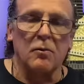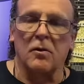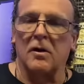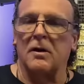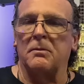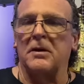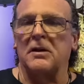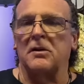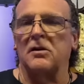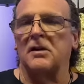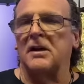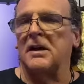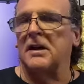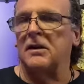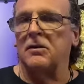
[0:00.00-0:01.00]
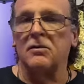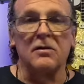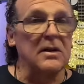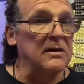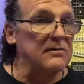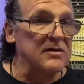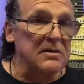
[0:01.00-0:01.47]
We're going to be looking at who
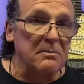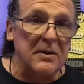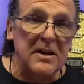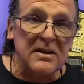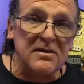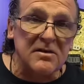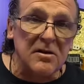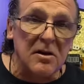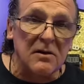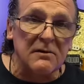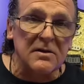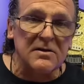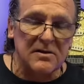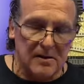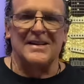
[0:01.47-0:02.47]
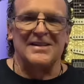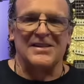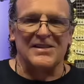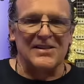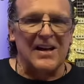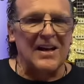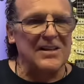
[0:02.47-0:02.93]
gives the best service. This
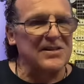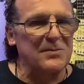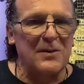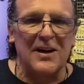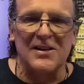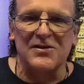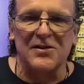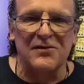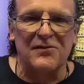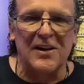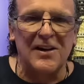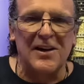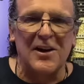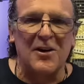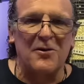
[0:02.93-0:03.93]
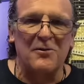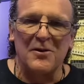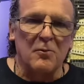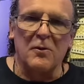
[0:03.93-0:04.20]
is not a sponsored video.